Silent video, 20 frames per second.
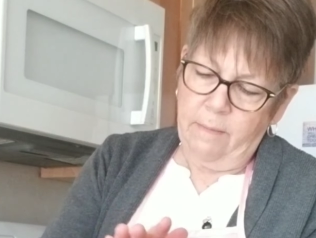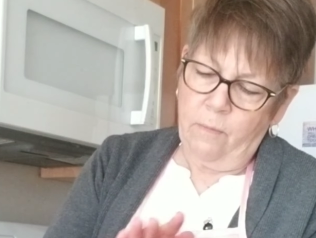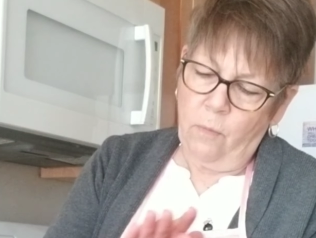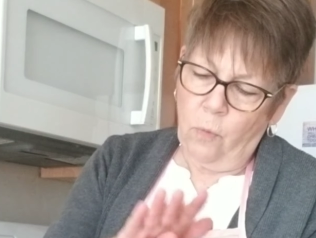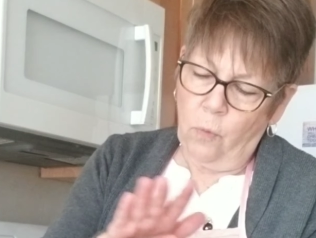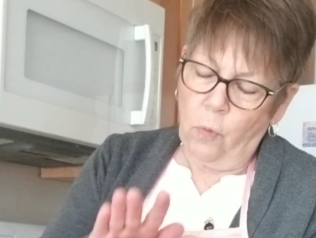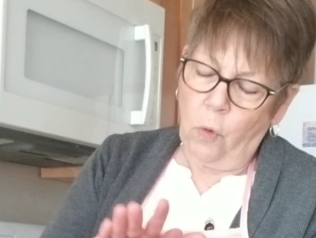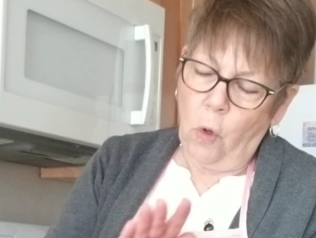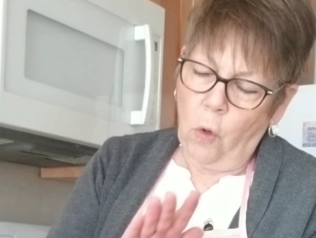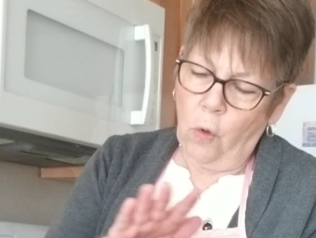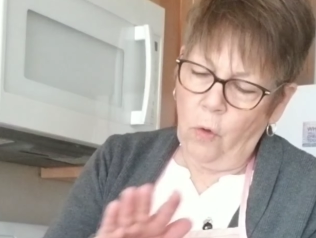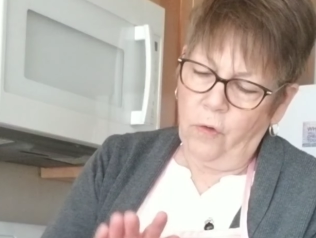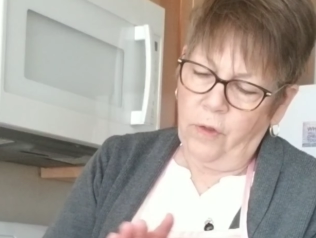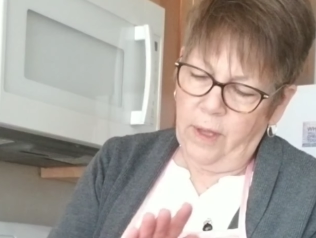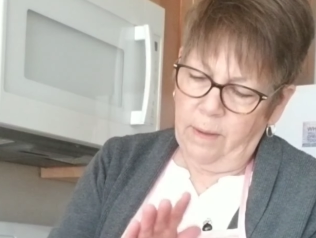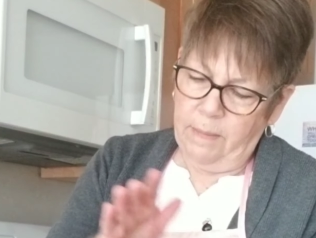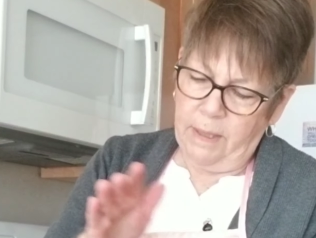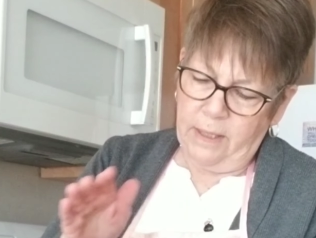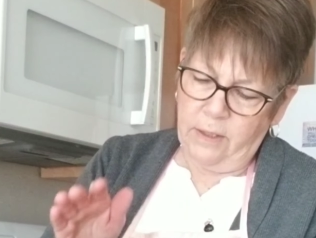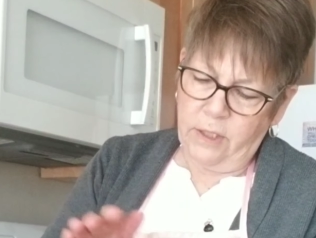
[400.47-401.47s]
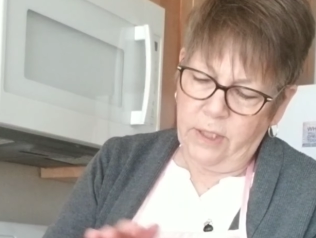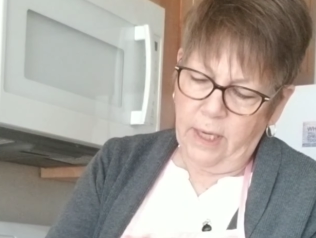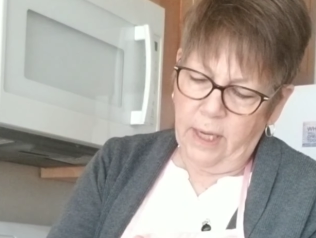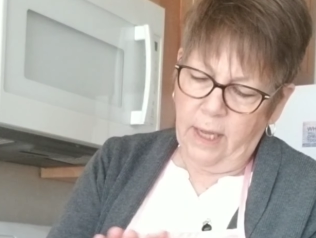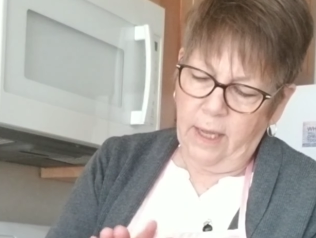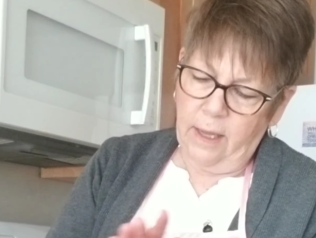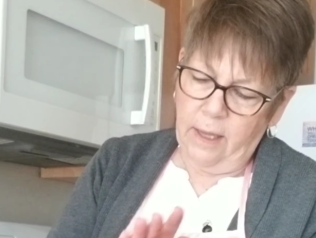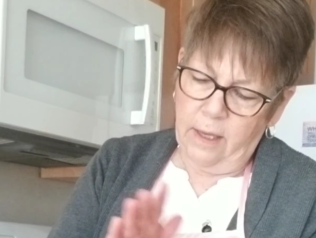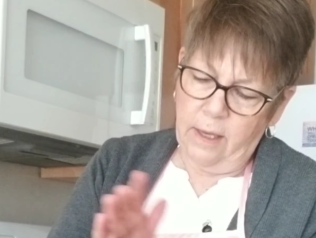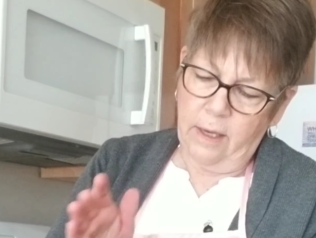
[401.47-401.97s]
roll them
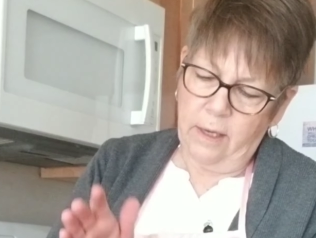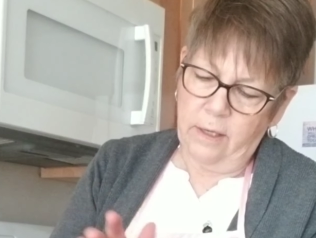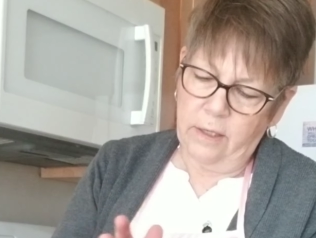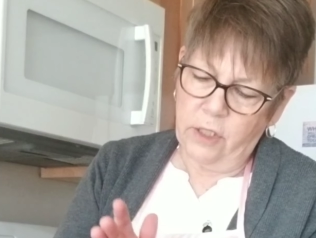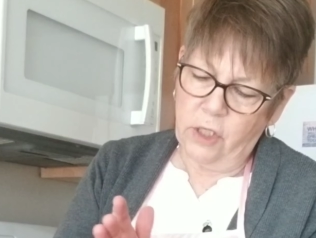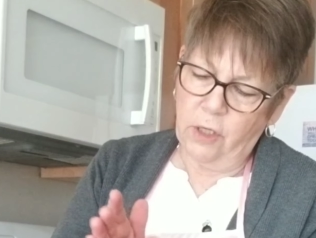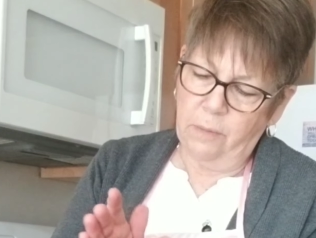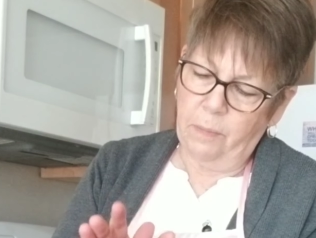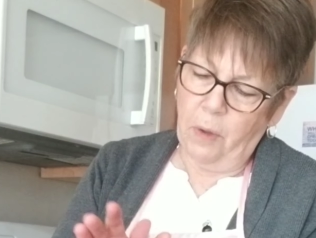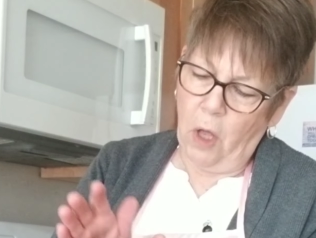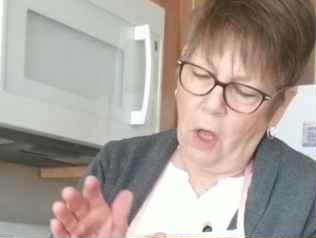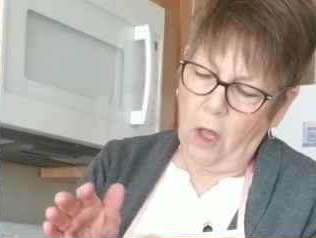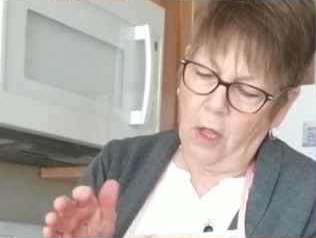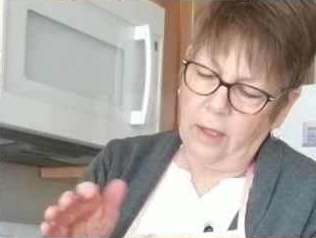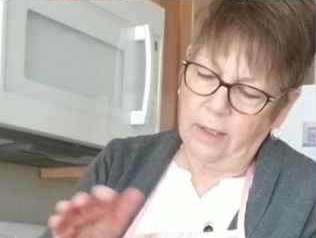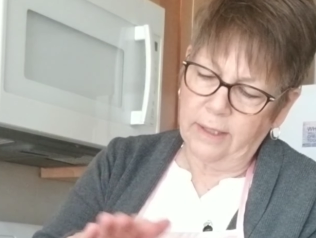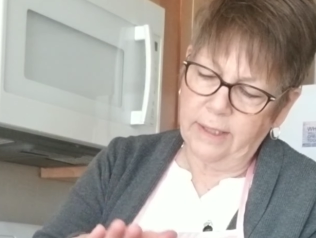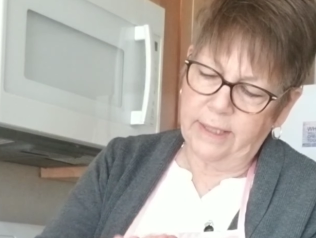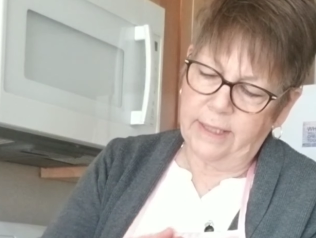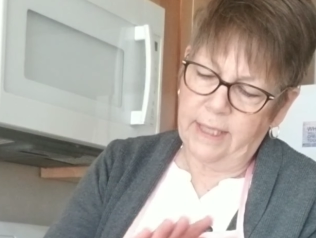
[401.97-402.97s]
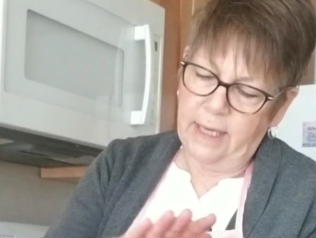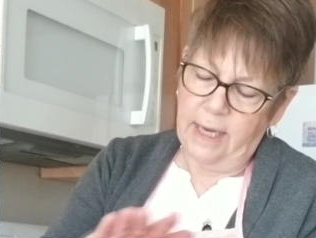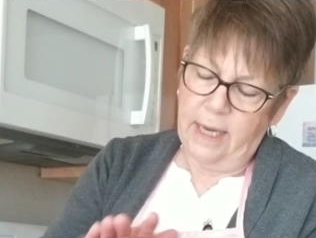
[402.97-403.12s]
into balls.